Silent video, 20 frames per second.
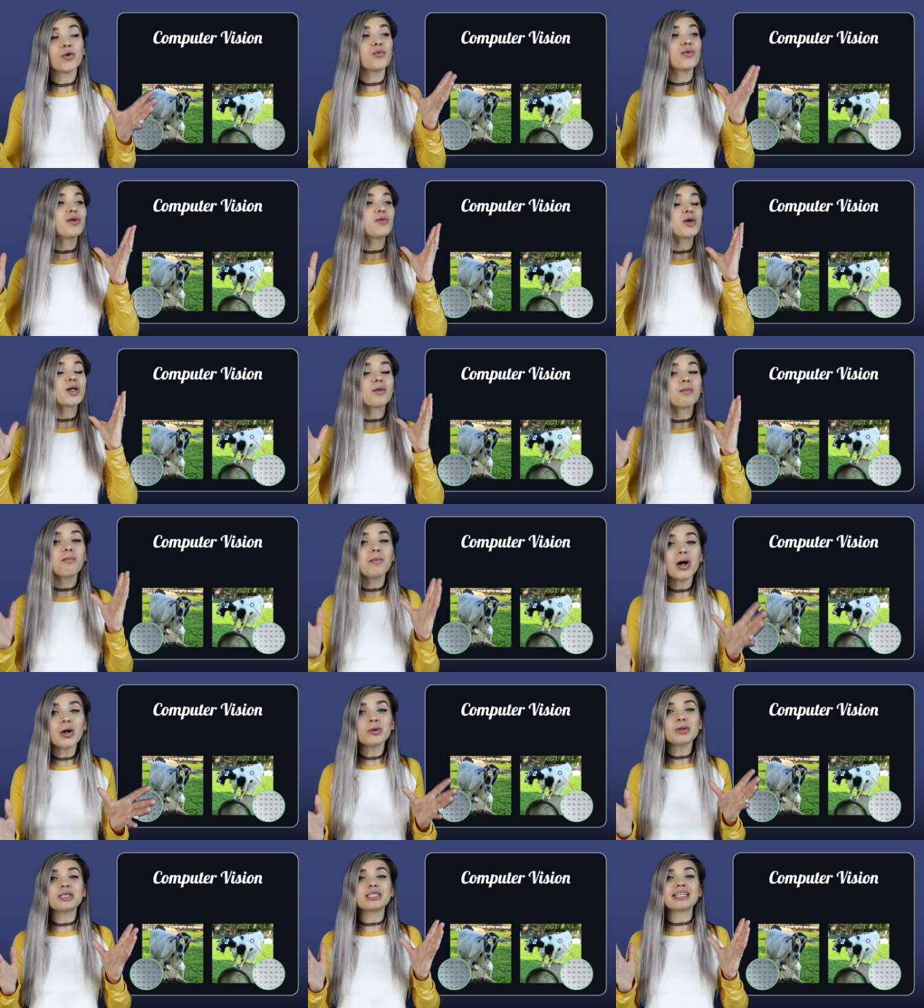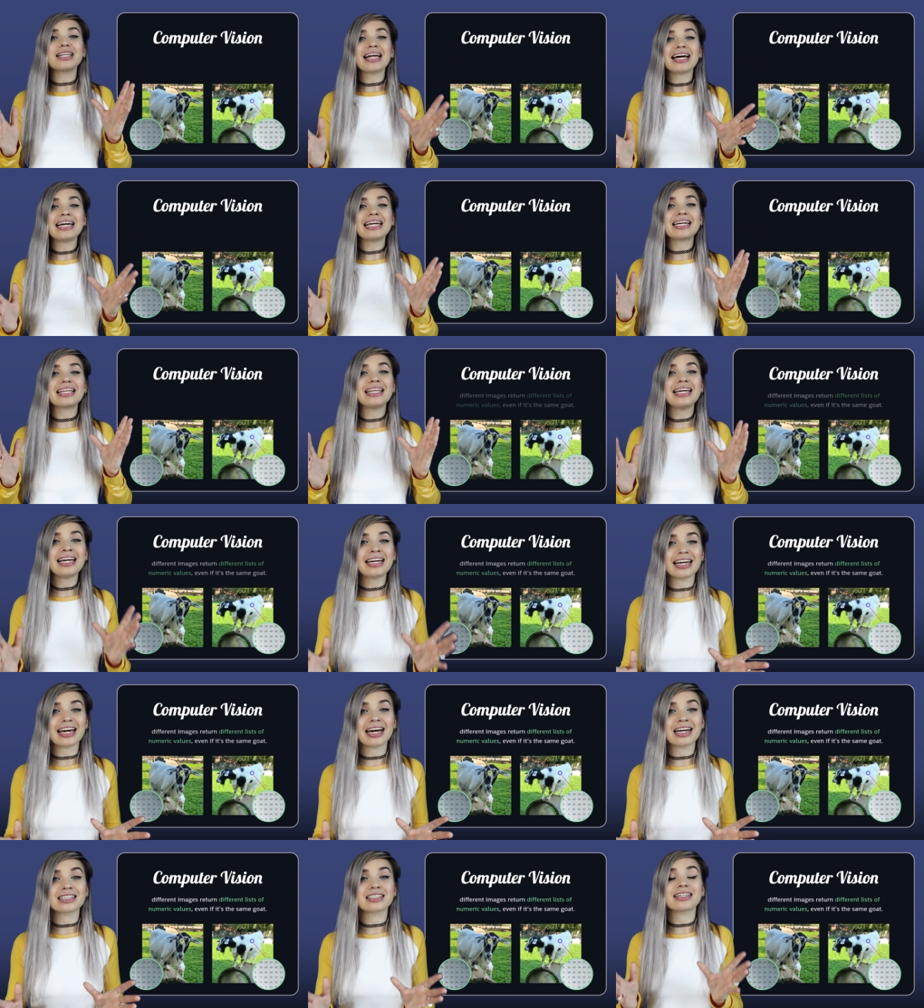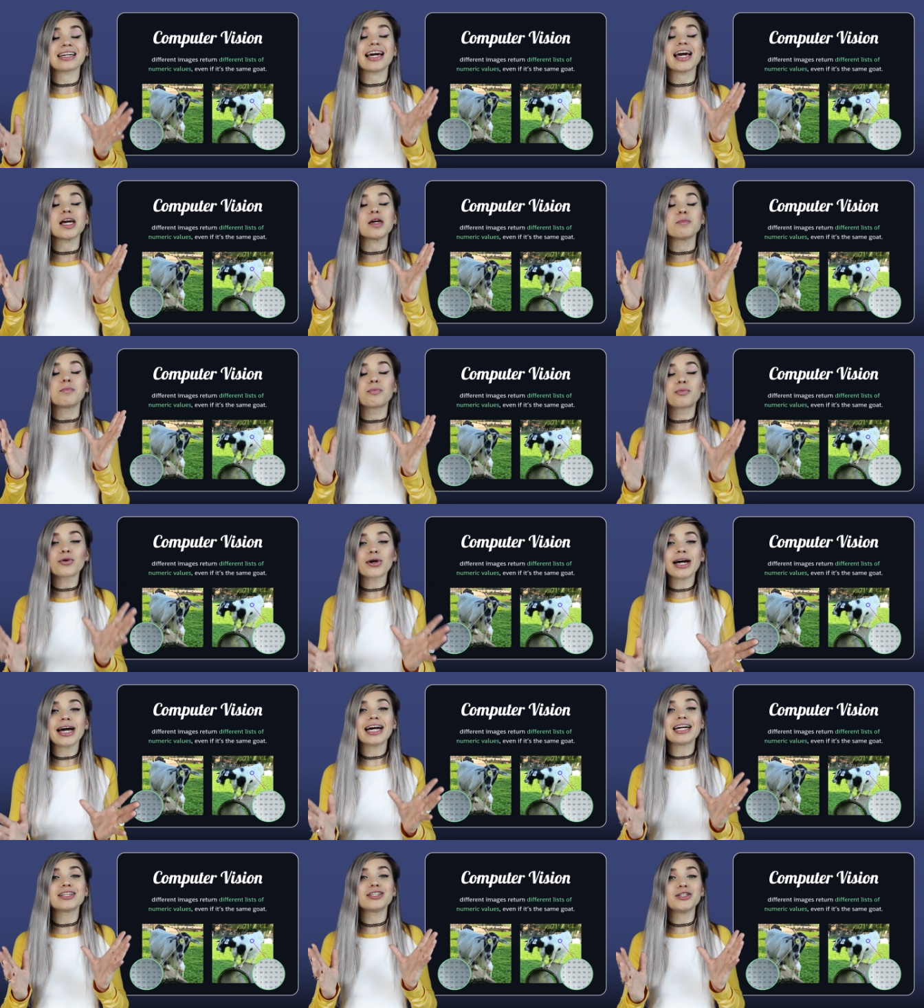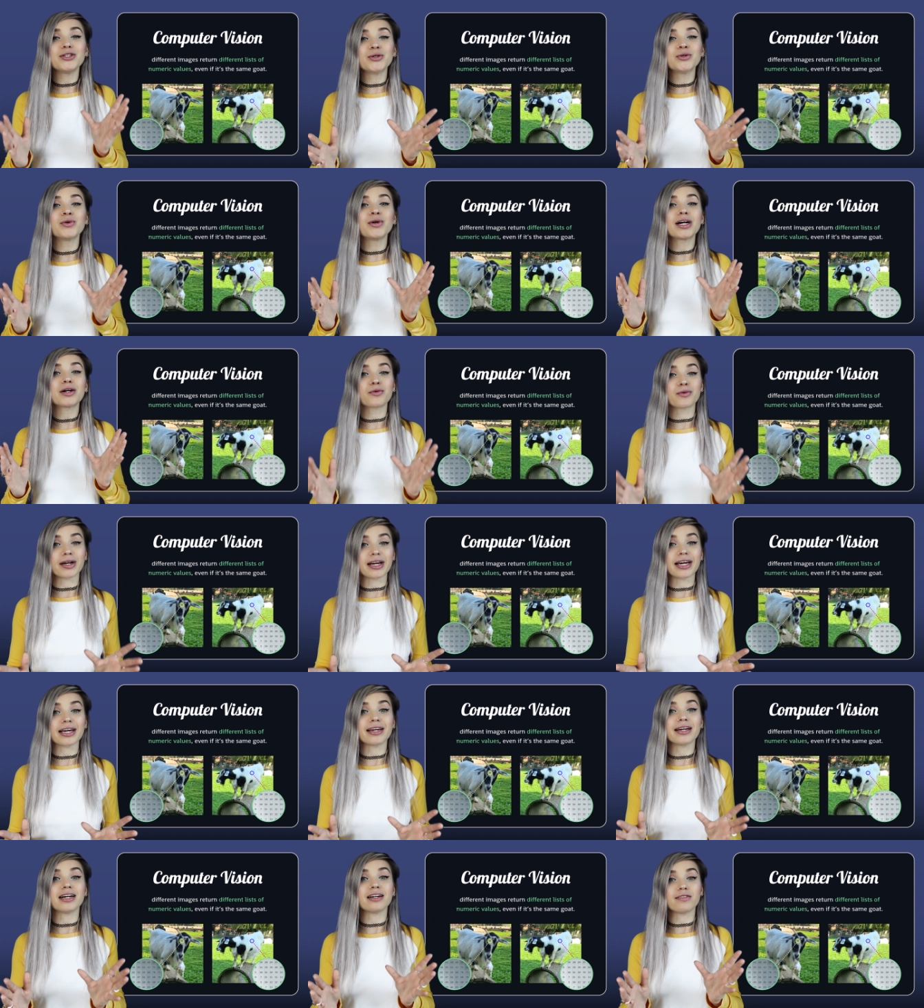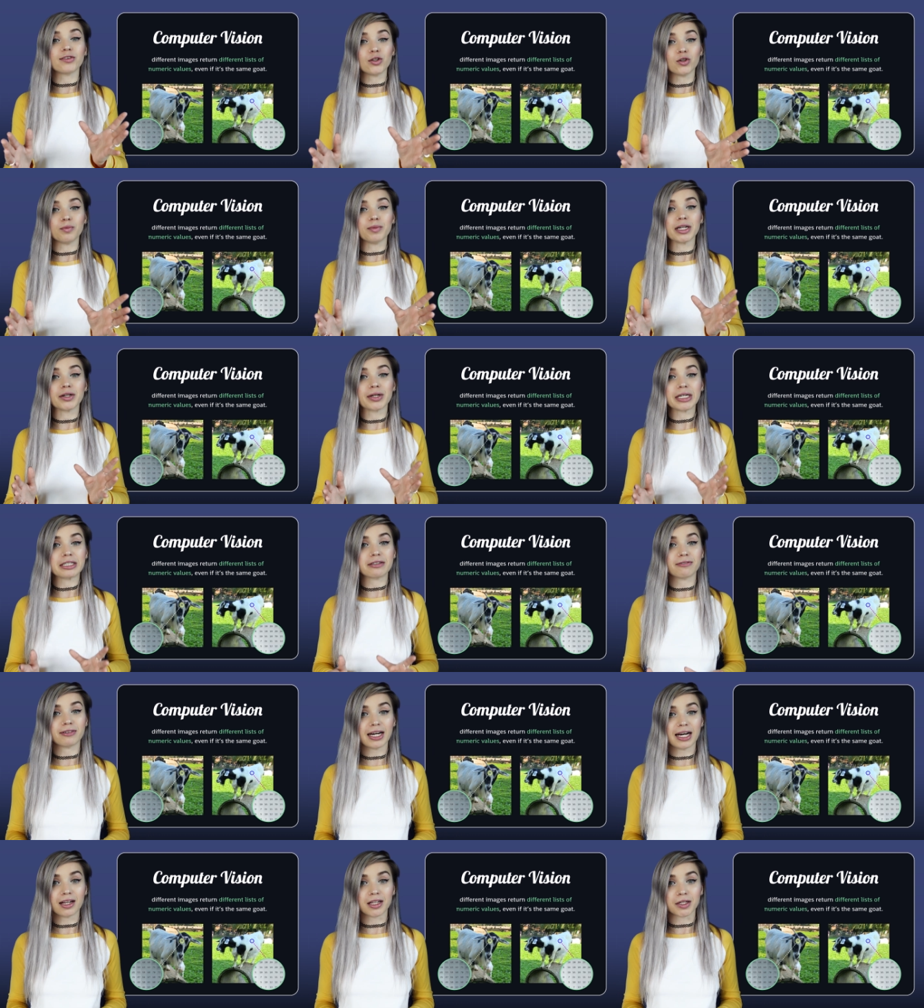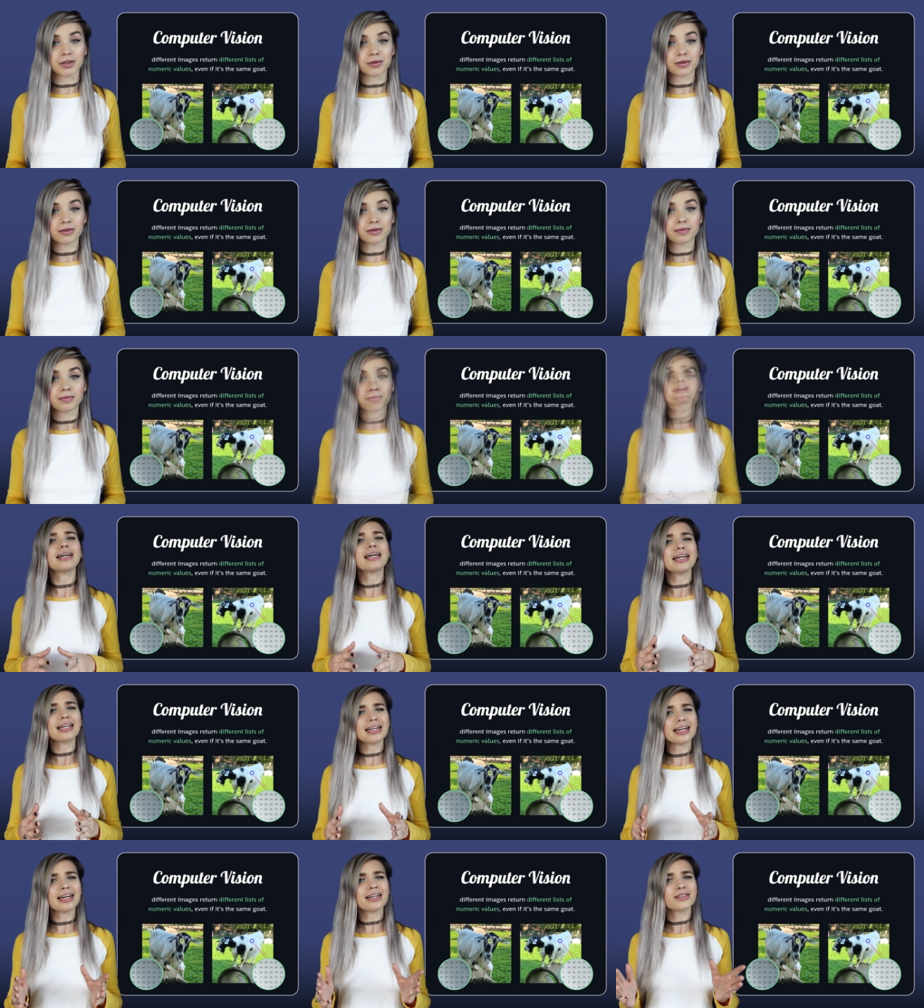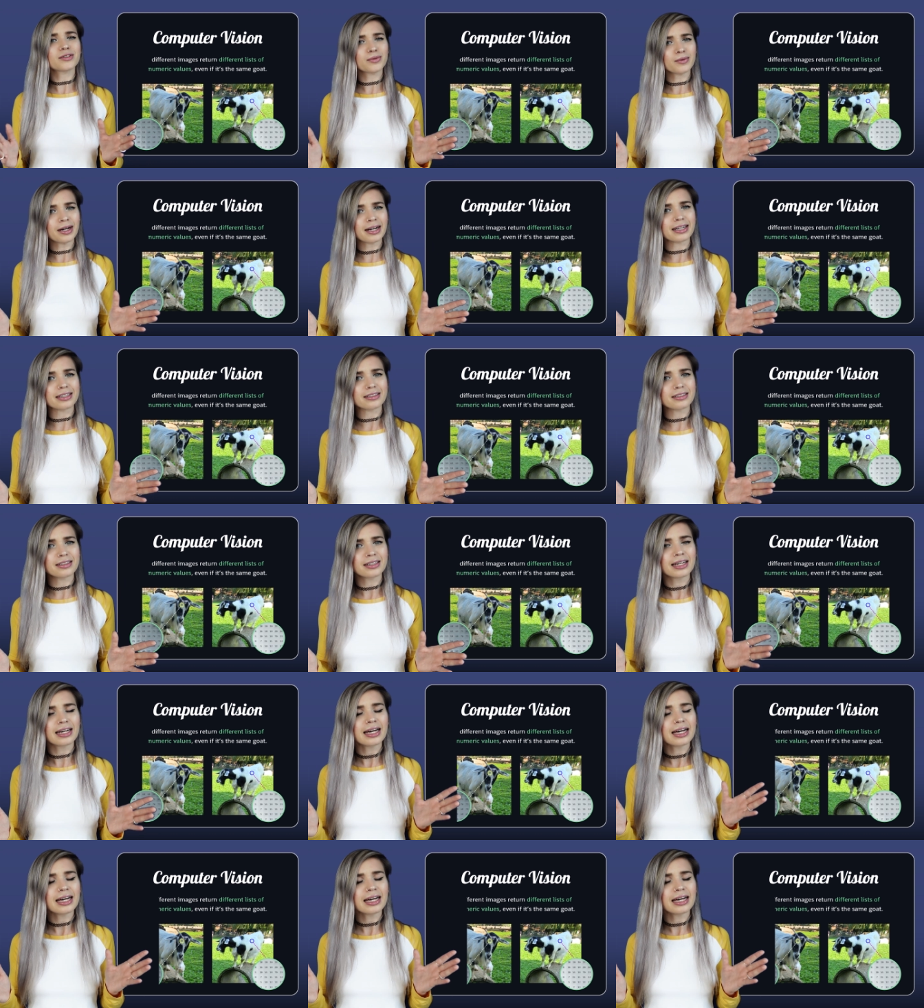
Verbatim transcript: we will most likely get a brand new array of numeric values. And guess what?